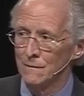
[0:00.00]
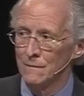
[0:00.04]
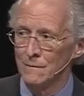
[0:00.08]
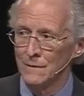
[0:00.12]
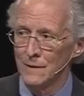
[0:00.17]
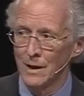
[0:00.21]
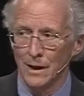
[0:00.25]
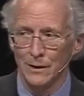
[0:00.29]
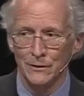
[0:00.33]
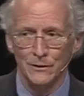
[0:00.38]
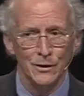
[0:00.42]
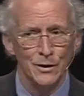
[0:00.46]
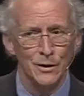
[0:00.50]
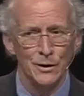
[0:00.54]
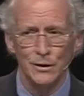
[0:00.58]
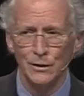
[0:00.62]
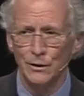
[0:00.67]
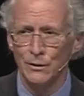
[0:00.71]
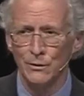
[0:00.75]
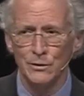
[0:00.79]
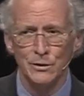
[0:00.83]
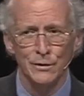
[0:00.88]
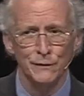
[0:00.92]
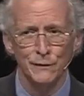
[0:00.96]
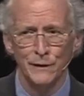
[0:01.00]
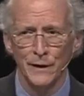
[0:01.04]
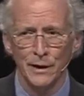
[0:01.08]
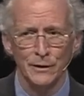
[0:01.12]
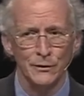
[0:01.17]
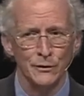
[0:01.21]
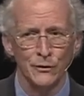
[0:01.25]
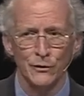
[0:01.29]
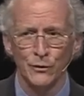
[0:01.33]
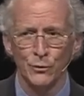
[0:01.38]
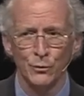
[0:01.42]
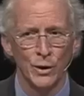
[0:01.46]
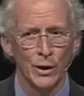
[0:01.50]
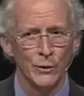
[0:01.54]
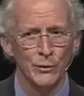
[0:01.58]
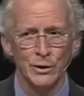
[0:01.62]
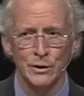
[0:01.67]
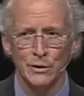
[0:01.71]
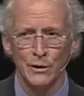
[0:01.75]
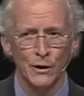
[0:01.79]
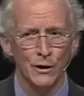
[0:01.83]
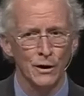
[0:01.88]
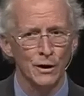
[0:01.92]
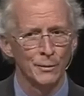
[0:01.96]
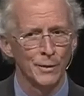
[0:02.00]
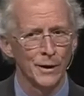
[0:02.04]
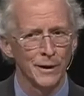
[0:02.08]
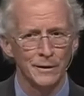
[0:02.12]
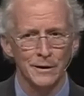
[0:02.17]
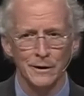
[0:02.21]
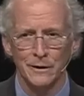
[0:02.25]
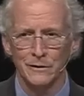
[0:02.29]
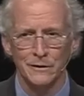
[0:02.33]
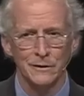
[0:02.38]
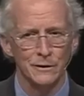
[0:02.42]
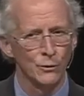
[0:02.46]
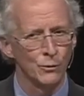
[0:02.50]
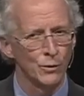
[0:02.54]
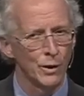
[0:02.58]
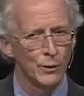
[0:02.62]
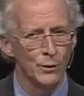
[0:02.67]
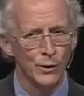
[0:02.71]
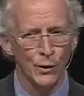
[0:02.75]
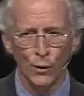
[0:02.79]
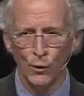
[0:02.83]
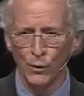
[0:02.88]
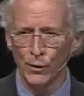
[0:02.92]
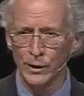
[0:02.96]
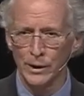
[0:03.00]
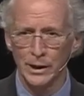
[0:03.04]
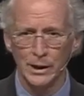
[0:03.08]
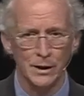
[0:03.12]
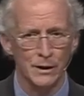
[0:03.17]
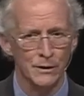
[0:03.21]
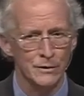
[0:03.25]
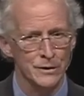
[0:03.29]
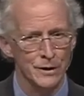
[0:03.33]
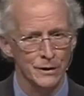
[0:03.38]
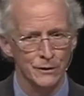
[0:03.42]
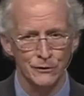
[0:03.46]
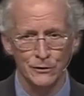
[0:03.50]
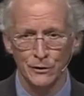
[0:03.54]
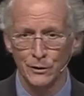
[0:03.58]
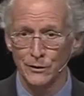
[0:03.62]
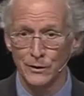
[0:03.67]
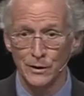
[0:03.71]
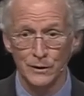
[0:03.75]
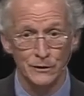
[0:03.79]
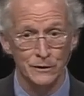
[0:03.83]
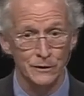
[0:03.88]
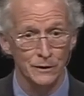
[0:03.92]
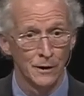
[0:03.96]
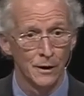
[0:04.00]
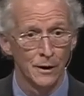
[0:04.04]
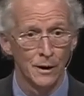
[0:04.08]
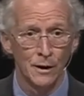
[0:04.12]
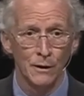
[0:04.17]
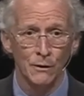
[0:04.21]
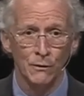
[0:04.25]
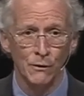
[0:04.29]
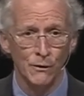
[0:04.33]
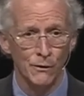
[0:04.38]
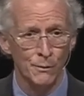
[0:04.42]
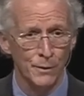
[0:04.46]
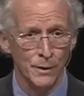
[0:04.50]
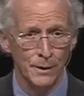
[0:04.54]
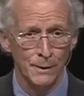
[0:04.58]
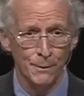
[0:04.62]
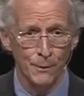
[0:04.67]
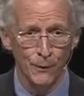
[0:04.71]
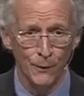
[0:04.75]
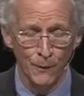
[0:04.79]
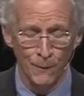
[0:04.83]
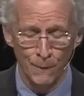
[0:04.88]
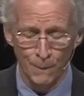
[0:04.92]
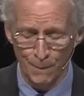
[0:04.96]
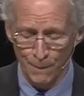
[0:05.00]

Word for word: It has a huge effect on the way we talk about this and the way we orient ourselves on this with people.